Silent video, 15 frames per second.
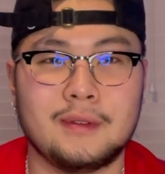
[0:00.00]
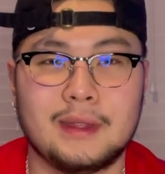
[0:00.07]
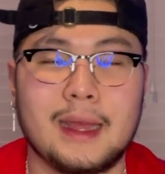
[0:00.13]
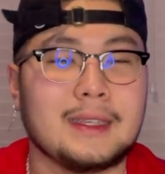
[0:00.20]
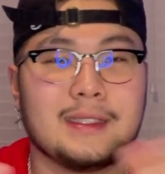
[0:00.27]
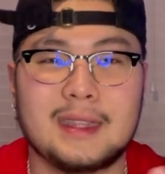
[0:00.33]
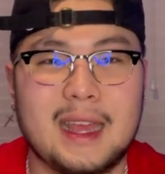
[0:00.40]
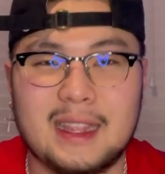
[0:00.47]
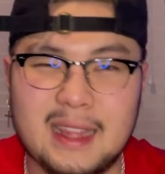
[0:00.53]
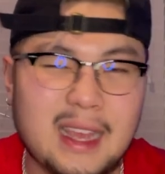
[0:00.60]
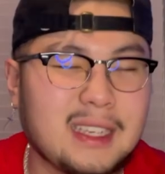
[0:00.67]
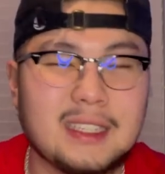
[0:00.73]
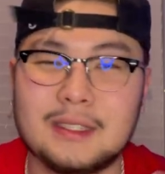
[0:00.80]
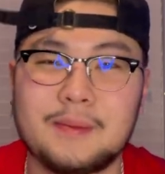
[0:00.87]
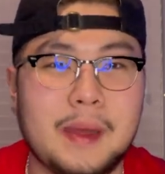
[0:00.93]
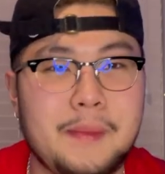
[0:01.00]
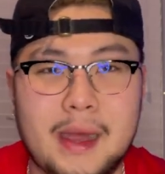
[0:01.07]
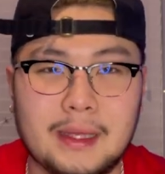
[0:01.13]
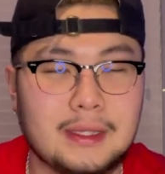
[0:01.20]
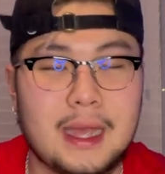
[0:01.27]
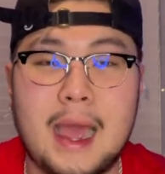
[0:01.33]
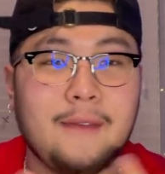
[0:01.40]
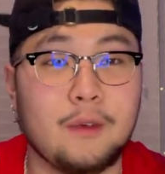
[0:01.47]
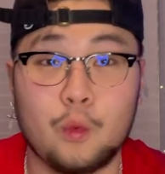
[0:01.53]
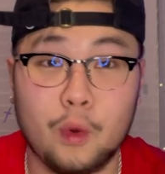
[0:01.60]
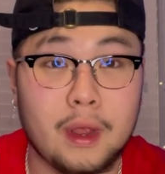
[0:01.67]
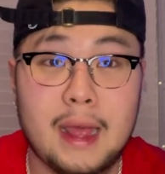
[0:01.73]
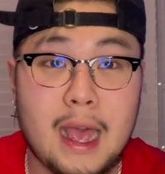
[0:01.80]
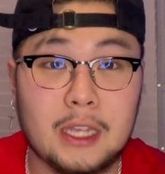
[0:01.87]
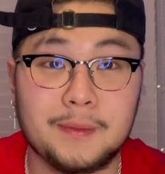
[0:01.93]
That's that, that's just my mindset. I have a
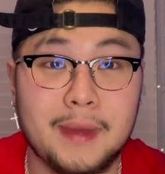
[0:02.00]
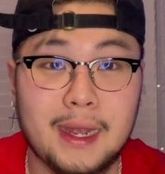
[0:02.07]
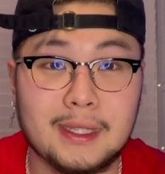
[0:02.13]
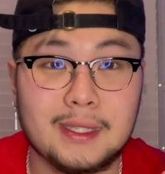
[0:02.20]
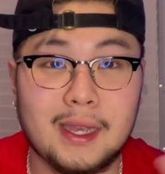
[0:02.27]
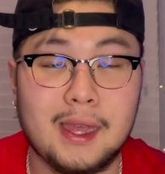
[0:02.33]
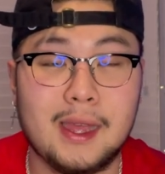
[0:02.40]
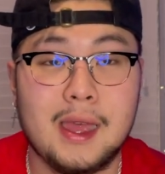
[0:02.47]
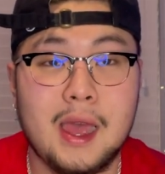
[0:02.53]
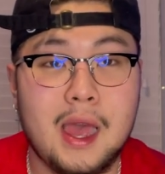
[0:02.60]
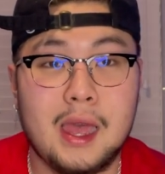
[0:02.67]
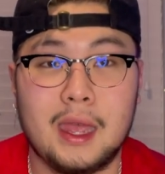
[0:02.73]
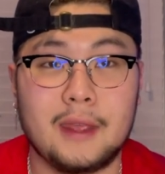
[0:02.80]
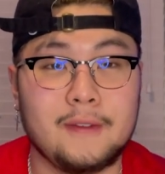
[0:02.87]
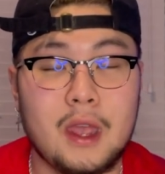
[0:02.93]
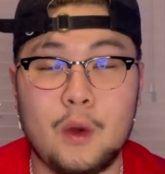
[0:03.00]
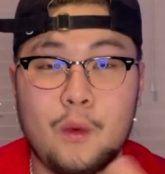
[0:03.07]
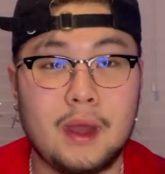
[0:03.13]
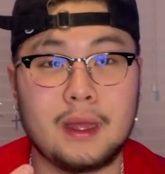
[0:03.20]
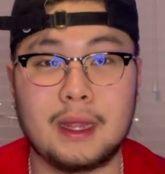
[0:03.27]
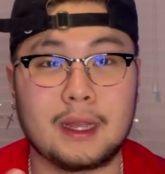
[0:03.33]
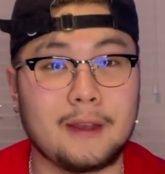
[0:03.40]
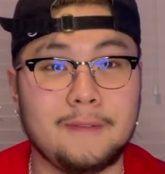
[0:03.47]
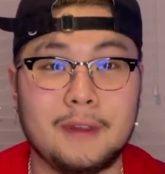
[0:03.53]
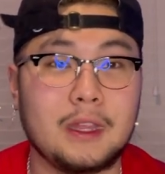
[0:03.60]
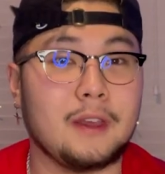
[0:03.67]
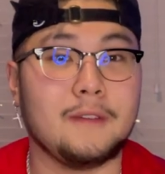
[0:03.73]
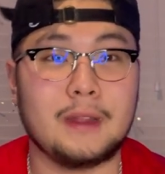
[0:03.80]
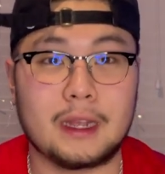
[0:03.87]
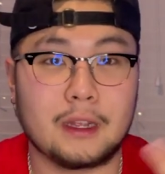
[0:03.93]
weird ass mindset. If y'all want like a
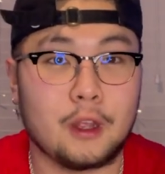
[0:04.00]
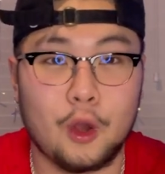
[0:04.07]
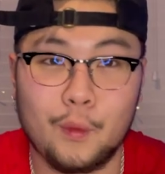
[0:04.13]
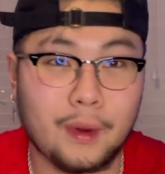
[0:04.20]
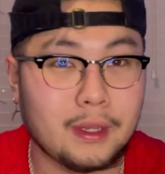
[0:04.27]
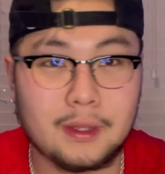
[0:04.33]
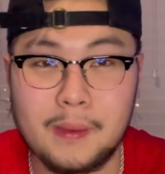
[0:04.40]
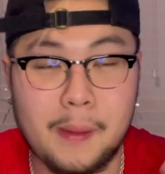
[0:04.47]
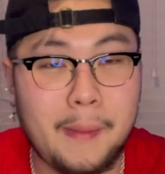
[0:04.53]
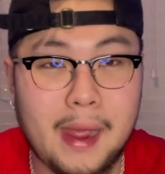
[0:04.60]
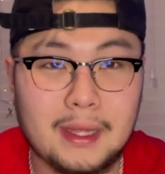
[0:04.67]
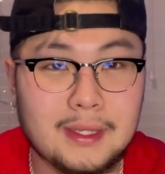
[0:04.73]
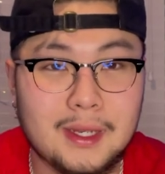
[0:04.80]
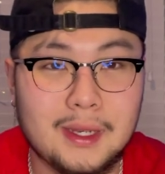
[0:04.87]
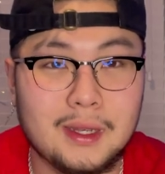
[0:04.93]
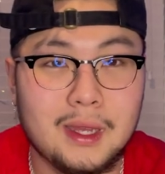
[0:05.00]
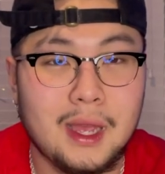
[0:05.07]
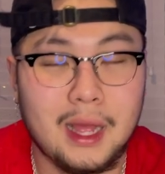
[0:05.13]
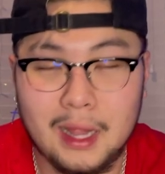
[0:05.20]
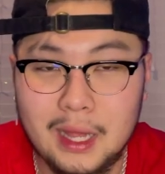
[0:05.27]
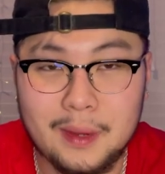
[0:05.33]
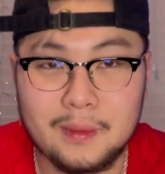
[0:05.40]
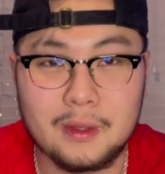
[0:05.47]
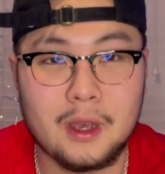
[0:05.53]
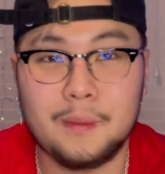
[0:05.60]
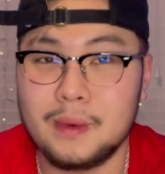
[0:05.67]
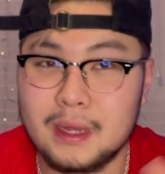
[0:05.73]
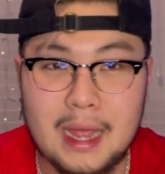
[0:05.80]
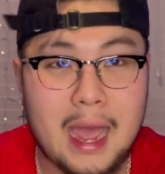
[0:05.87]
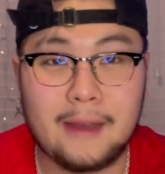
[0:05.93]
video of, like going into my mindset, let me know.
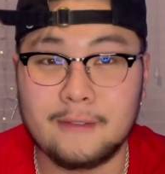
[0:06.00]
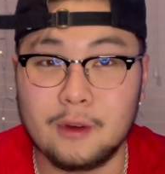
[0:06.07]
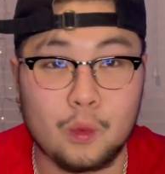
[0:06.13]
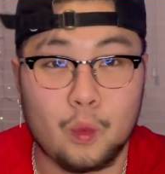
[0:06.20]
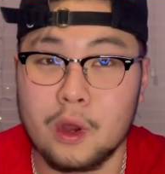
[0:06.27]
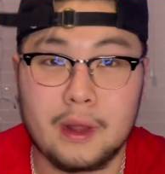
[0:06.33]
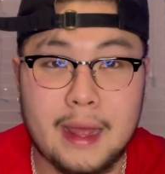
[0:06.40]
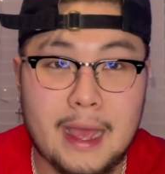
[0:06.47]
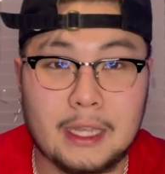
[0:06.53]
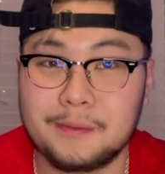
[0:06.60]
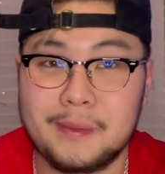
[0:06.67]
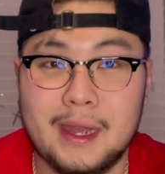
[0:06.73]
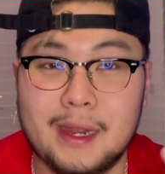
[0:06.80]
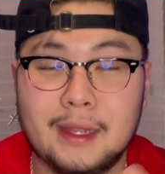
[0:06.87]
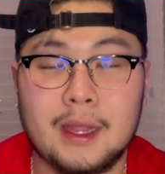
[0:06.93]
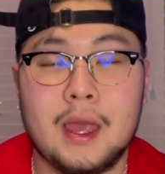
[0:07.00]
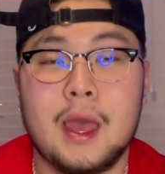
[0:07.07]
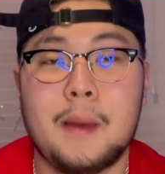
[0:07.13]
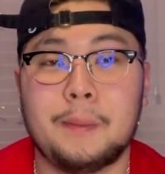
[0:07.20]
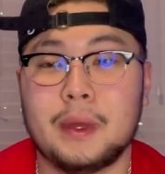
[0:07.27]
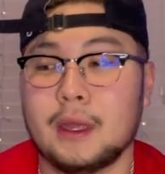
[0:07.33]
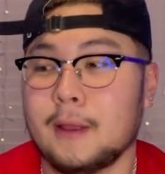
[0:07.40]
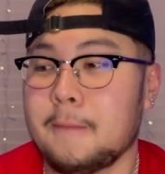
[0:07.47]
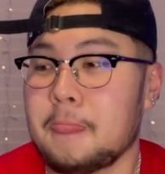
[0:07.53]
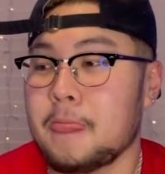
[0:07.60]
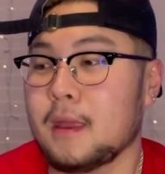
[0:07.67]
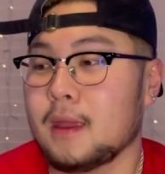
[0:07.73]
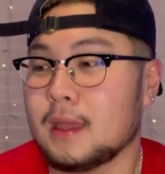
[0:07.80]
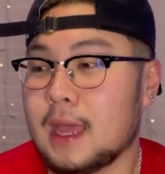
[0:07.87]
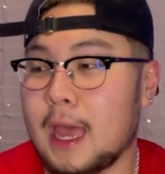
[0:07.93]
But yeah, I have a weird ass mind. But
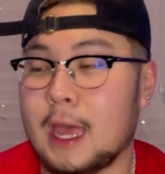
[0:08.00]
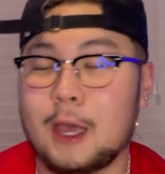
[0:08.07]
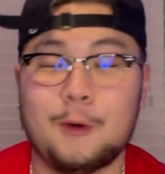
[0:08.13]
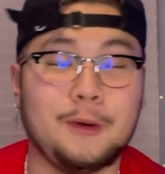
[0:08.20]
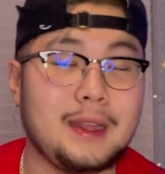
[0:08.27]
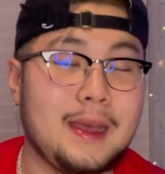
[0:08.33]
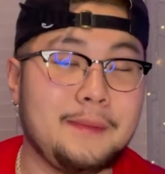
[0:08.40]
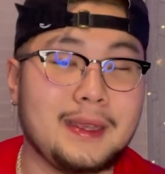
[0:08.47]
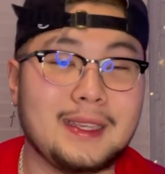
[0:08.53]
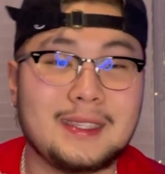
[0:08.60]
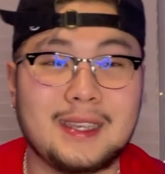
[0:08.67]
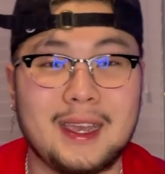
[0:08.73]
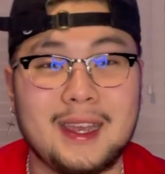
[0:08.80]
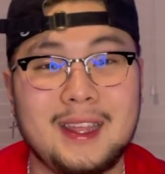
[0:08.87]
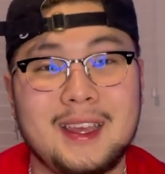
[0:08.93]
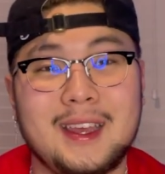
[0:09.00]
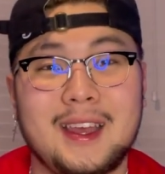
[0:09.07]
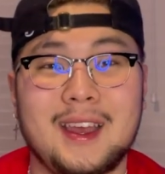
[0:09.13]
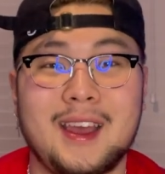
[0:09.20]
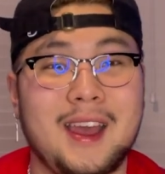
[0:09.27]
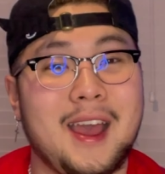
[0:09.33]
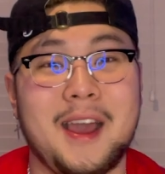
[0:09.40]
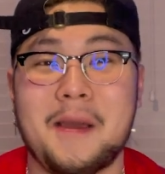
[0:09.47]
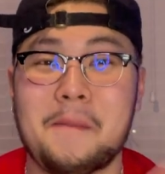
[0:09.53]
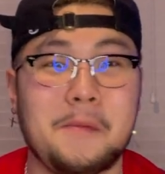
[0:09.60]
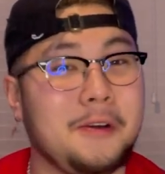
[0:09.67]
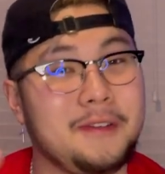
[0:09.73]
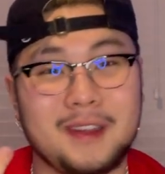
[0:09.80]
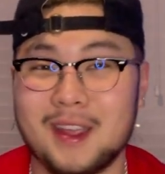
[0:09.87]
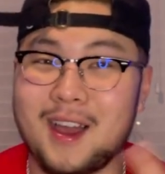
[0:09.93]
yeah, with that being said,
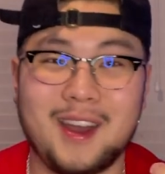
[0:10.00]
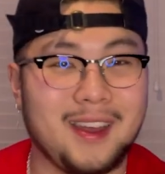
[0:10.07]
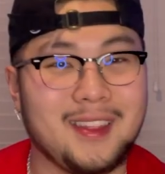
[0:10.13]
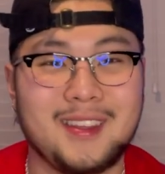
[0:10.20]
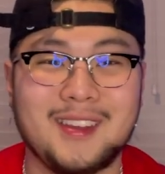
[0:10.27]
moving on.